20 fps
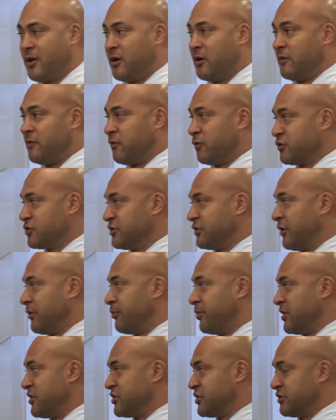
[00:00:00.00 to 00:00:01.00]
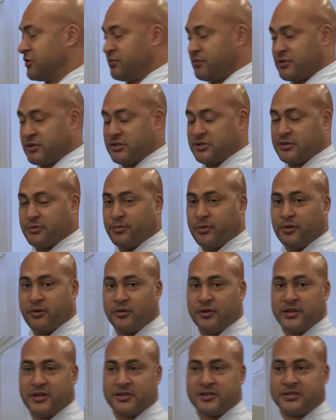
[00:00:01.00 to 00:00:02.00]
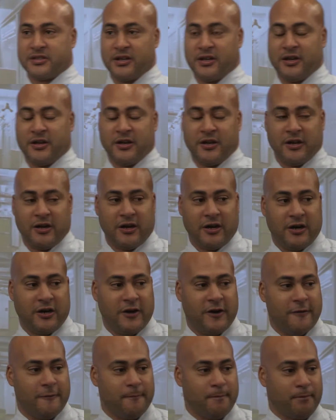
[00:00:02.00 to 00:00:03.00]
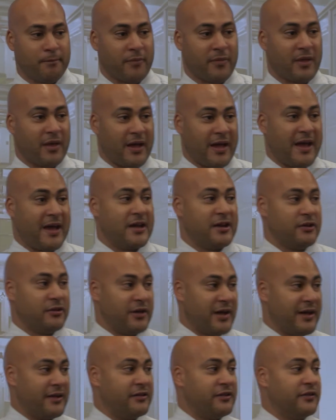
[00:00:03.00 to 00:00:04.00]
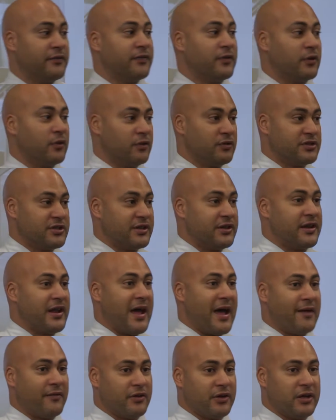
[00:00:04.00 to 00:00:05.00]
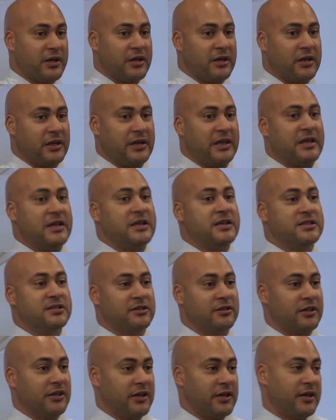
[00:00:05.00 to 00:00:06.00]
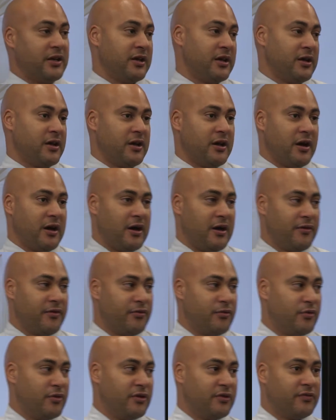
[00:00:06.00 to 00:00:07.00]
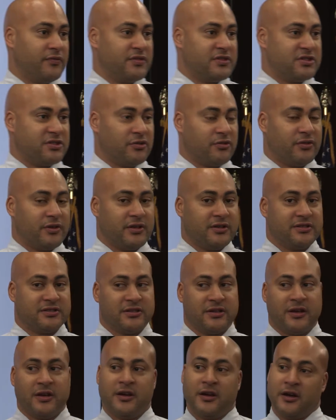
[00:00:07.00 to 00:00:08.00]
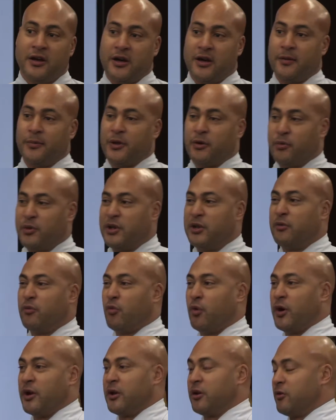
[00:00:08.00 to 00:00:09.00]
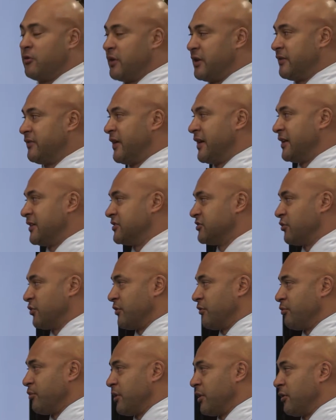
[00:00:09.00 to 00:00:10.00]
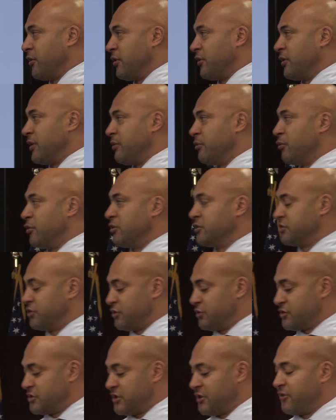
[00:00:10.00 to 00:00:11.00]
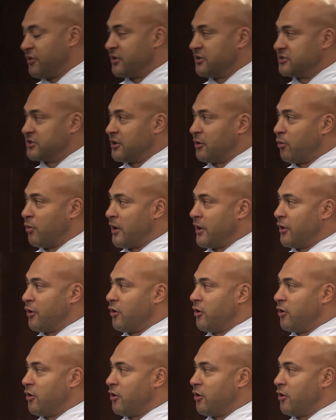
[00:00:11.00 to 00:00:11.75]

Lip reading: unfortunately, our patients with disabilities had difficulty navigating easily through those facilities. And we didn't want to create that sort of barrier anymore. So you see things like wider